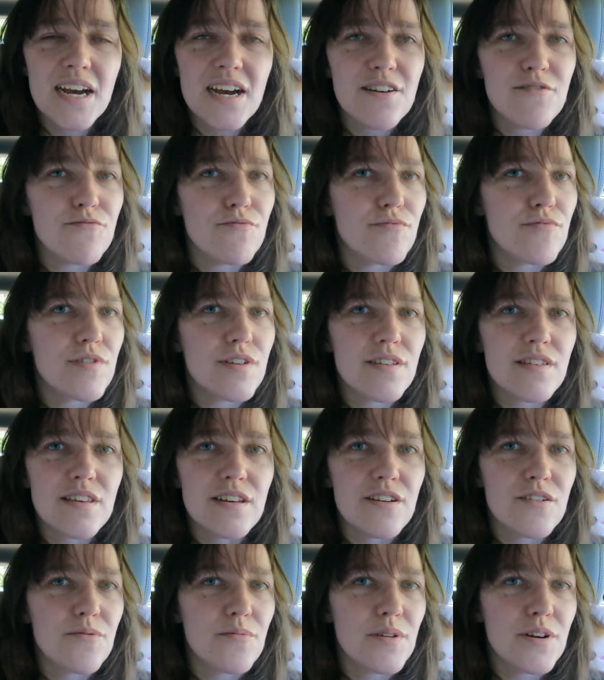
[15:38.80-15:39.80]
I
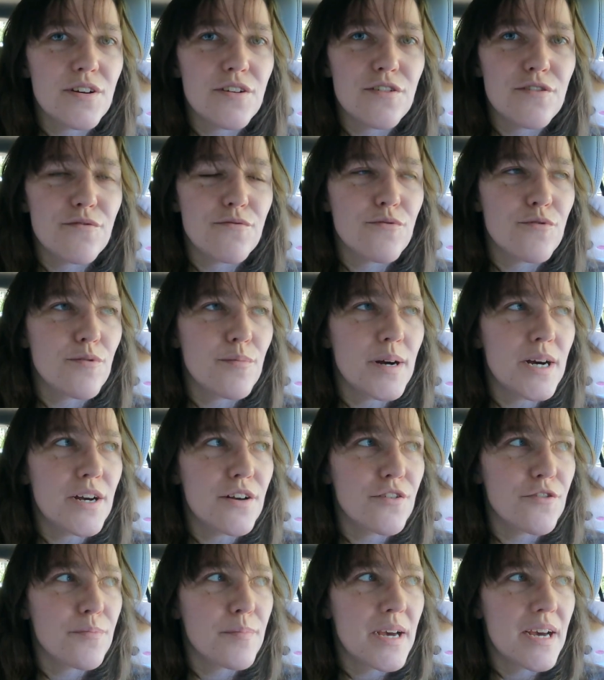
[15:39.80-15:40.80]
really don't want to do 4
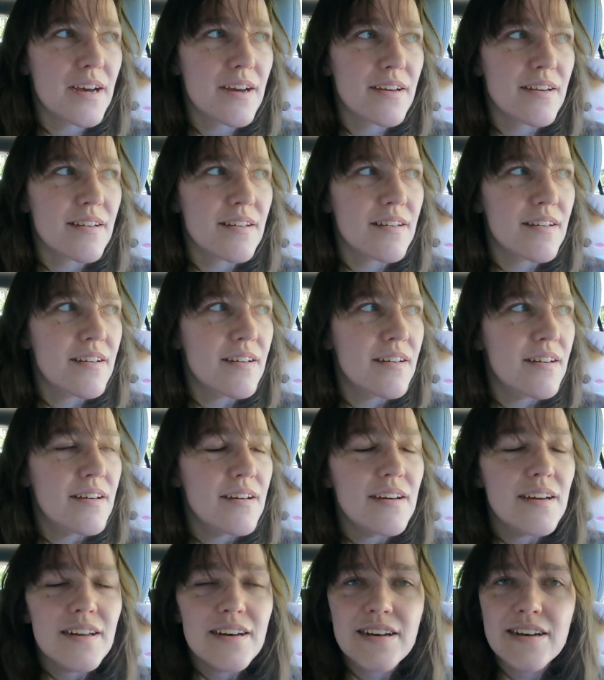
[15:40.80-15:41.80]
miles back
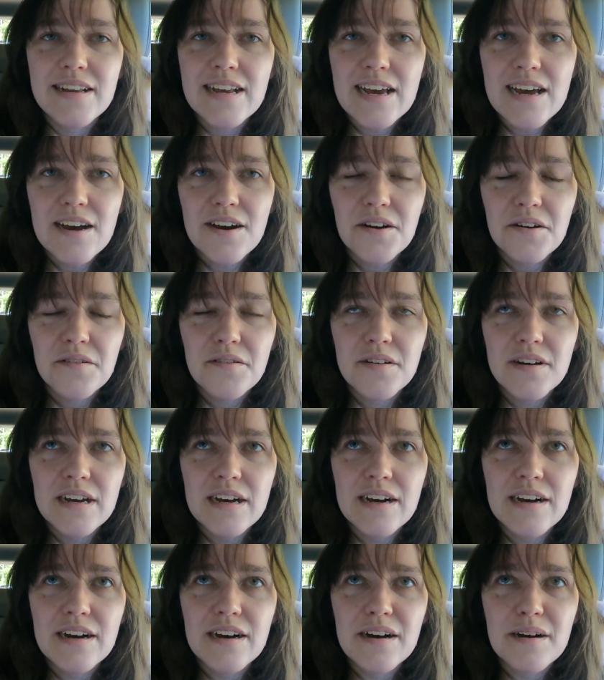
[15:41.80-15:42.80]
down.
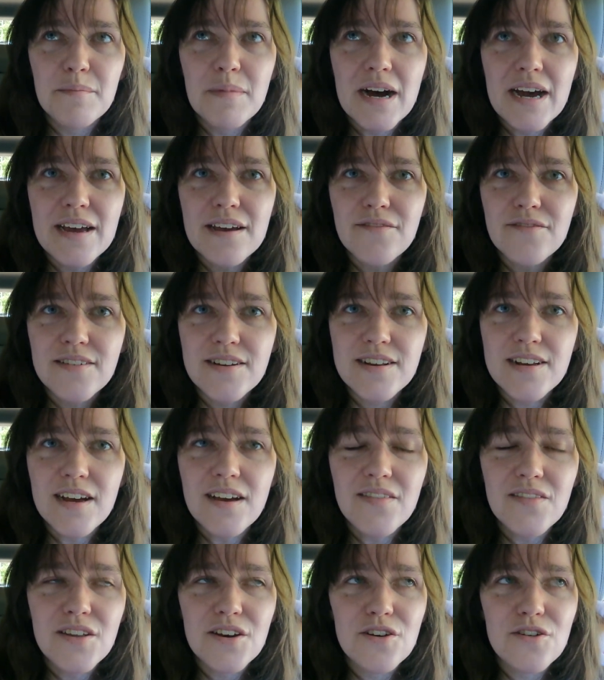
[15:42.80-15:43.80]
I have
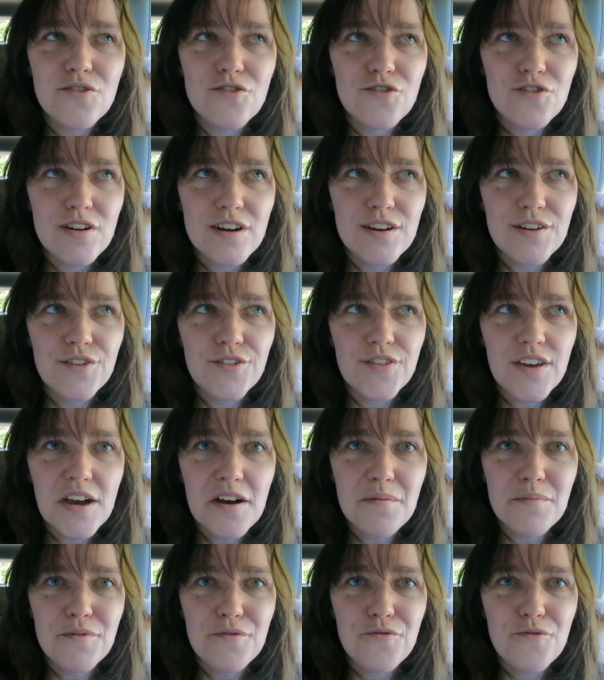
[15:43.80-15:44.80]
done the new trail
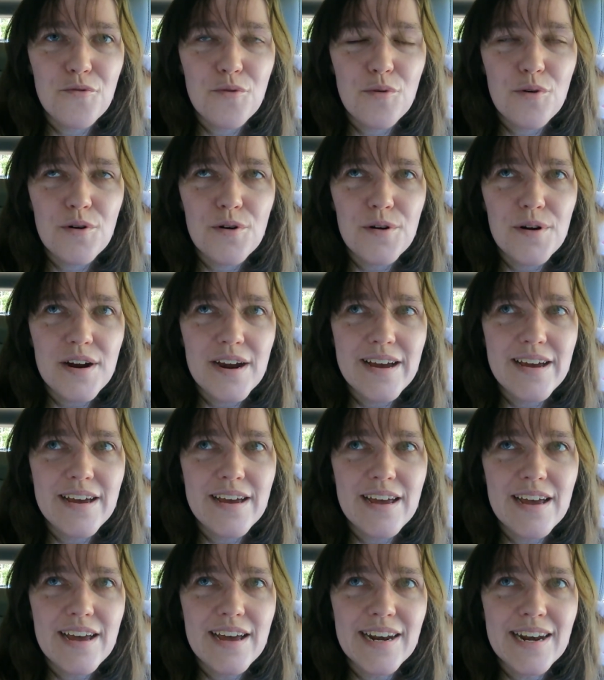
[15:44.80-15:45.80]
down before,
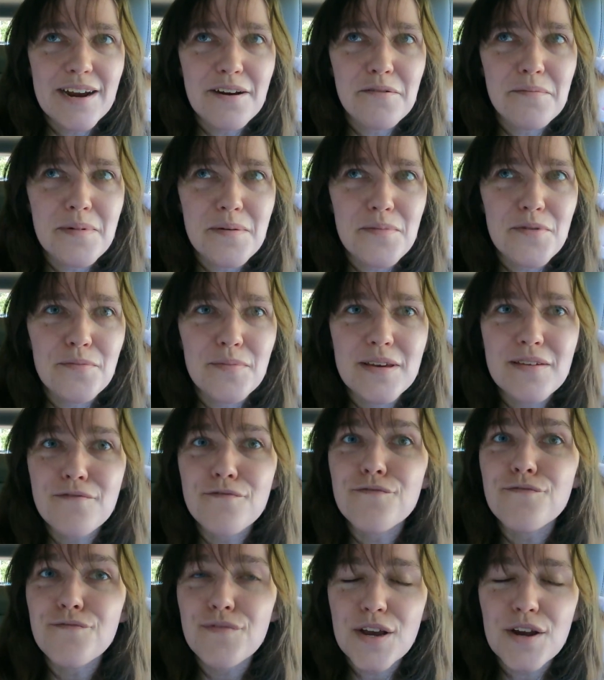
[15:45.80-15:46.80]
and I remember
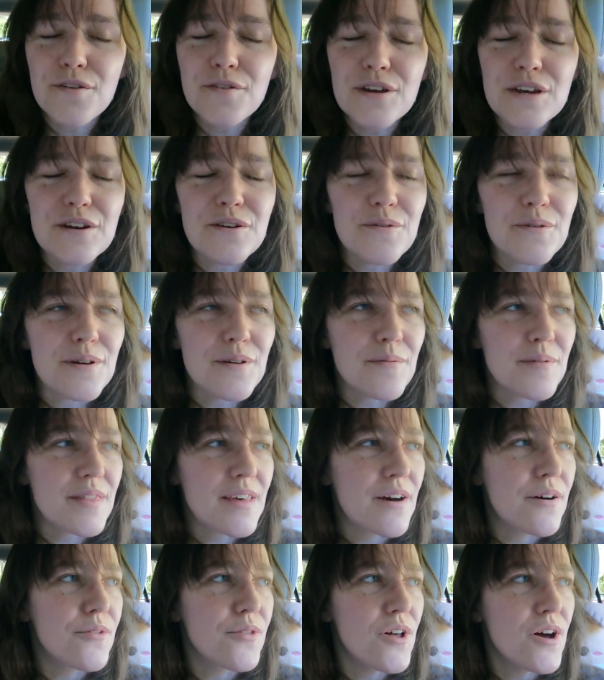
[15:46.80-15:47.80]
being very annoyed with
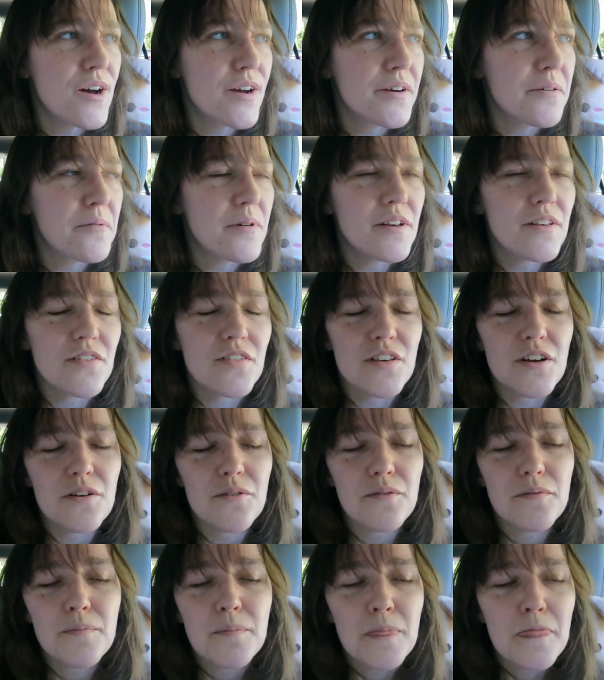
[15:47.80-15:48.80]
how long it was,
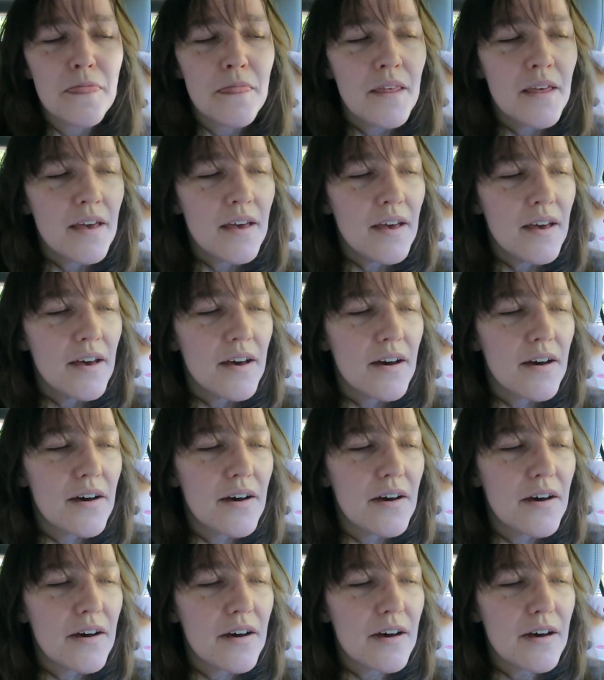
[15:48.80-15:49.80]
so
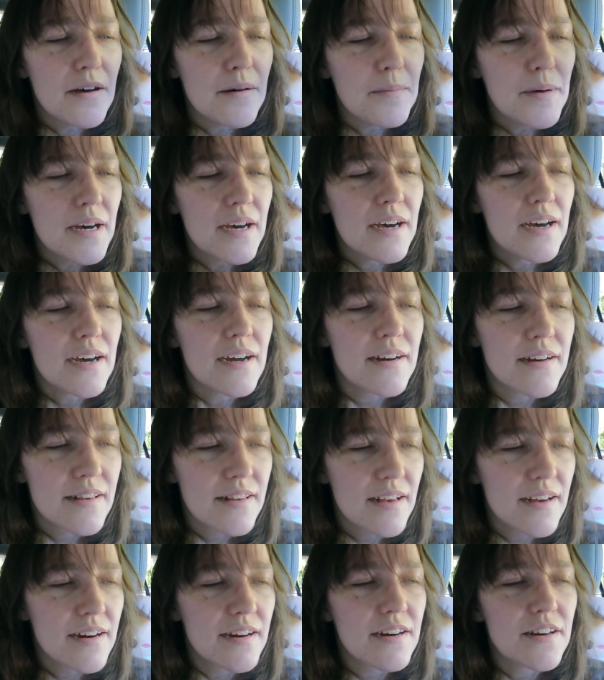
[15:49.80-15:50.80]
I
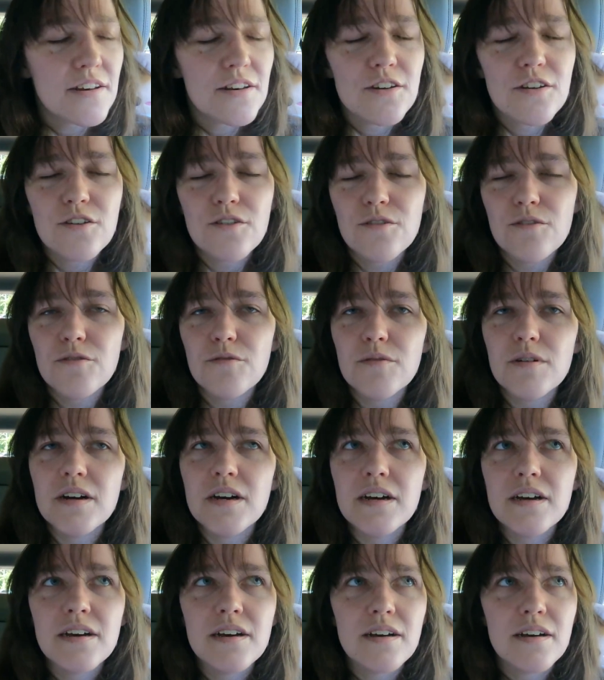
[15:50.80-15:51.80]
decided to do